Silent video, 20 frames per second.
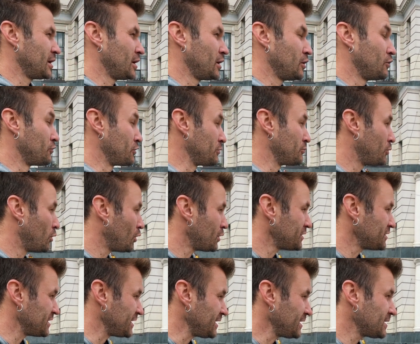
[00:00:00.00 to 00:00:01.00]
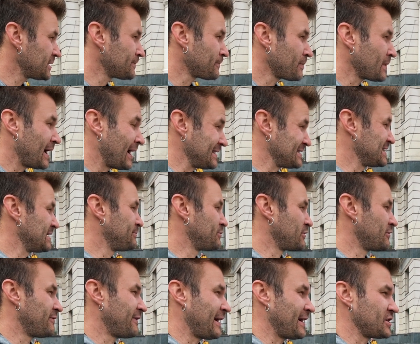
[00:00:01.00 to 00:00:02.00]
reporting as the
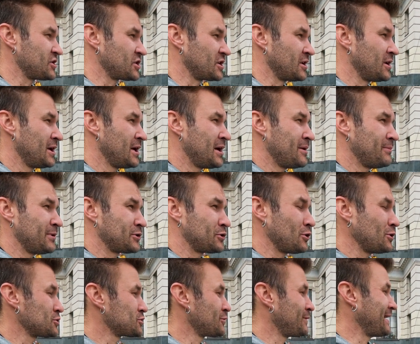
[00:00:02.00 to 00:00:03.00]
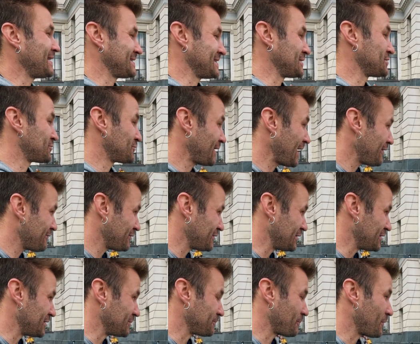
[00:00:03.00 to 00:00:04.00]
profession, but also as a
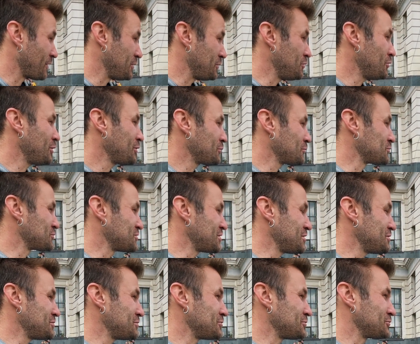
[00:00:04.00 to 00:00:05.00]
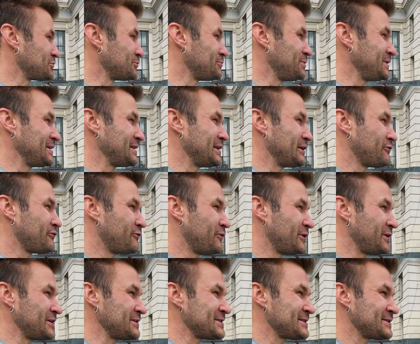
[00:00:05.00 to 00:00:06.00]
traveler. You are considered to be the
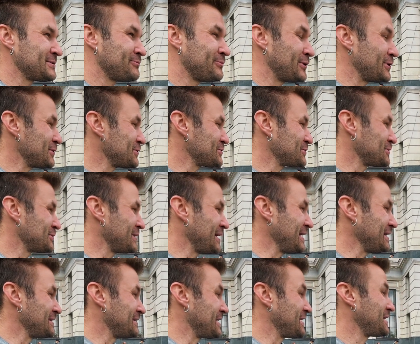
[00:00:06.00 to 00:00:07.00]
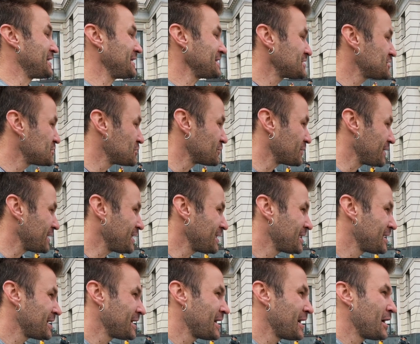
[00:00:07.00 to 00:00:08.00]
first person in the history
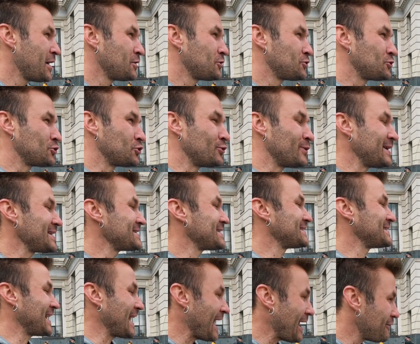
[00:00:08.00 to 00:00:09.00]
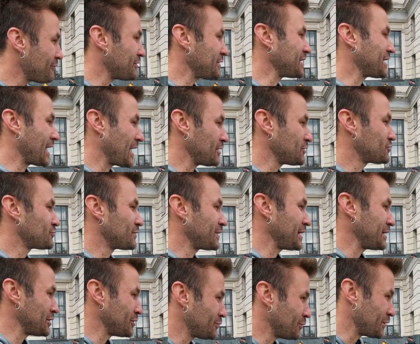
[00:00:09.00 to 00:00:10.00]
to visit every
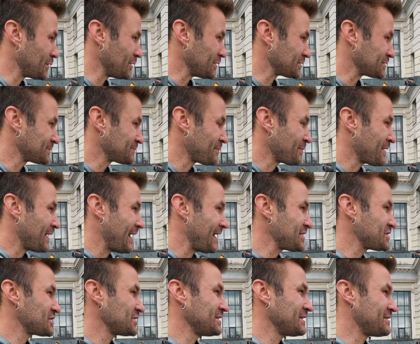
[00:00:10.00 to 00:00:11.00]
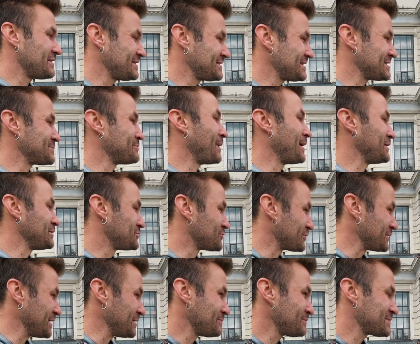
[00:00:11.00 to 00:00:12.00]
country in the world. Actually, this is my
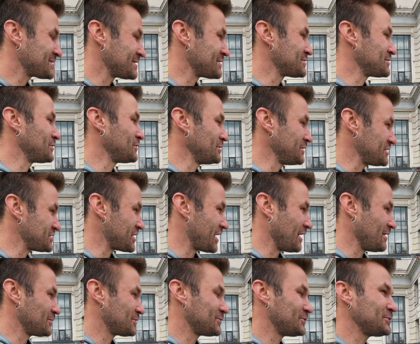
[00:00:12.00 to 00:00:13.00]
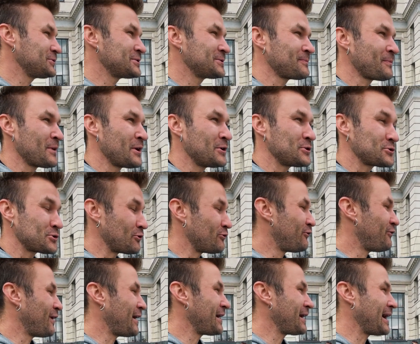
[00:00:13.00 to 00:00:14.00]
dream since early childhood. So
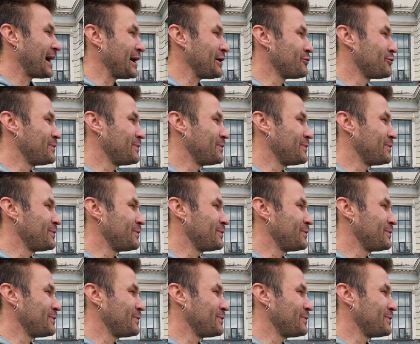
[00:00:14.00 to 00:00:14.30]
far, I've